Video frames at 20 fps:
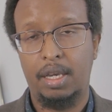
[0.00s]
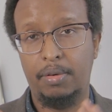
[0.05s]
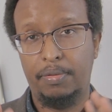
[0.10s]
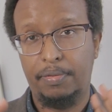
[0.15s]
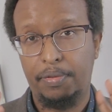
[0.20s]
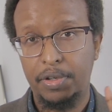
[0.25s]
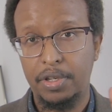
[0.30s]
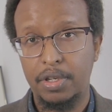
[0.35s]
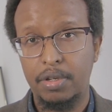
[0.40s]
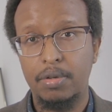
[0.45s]

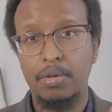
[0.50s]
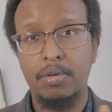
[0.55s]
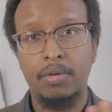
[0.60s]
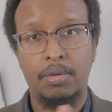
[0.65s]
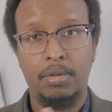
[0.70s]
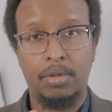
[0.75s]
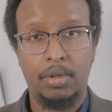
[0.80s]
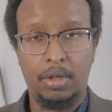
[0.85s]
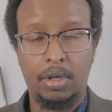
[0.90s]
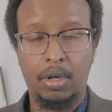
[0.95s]
For
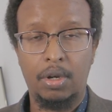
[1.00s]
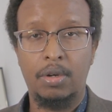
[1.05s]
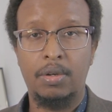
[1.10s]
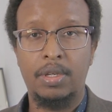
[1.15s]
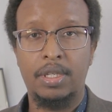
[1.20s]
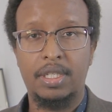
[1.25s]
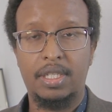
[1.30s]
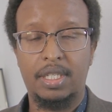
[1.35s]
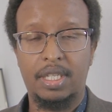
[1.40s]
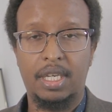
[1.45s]
you, go
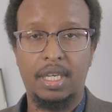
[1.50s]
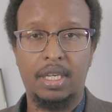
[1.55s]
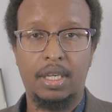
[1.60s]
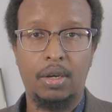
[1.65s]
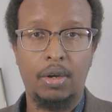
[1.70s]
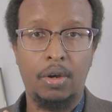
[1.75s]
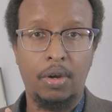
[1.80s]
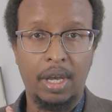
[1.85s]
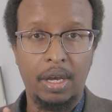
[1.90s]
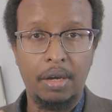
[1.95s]
and see
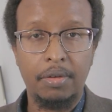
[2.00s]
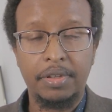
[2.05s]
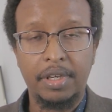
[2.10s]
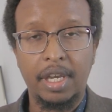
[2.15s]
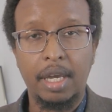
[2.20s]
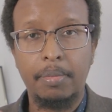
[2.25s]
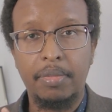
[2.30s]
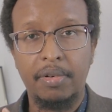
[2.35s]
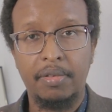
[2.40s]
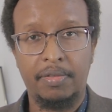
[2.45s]
your
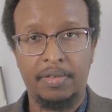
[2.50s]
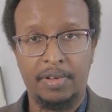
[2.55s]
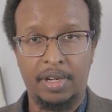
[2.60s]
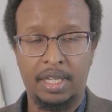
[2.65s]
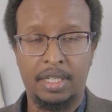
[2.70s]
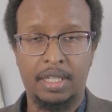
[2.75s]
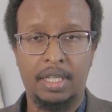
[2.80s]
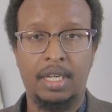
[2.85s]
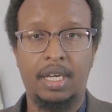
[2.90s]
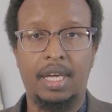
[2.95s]
healthcare
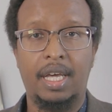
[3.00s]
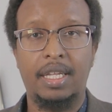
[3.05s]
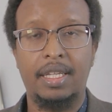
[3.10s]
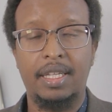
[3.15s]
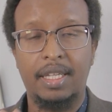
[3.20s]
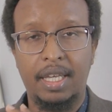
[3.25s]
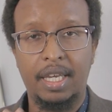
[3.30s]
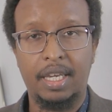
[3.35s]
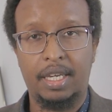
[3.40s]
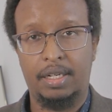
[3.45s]
provider
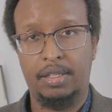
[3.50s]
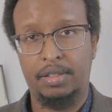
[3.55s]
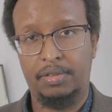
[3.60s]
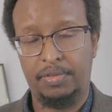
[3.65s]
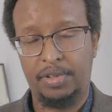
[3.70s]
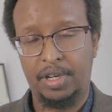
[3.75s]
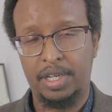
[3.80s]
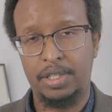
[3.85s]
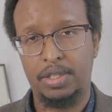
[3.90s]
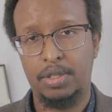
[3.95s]
and they can
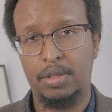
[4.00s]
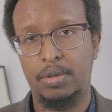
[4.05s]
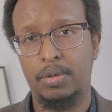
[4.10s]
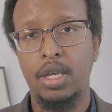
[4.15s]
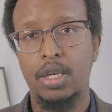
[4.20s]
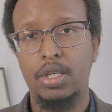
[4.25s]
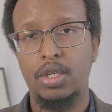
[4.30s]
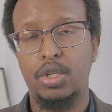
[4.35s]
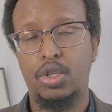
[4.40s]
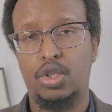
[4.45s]
advise you.